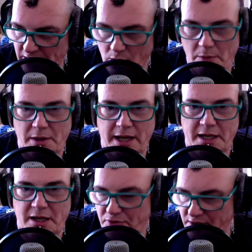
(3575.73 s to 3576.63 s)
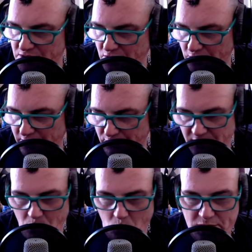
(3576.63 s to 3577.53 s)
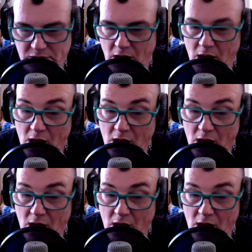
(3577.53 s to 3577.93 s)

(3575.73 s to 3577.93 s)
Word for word: really well made. Everything's good. Everything works.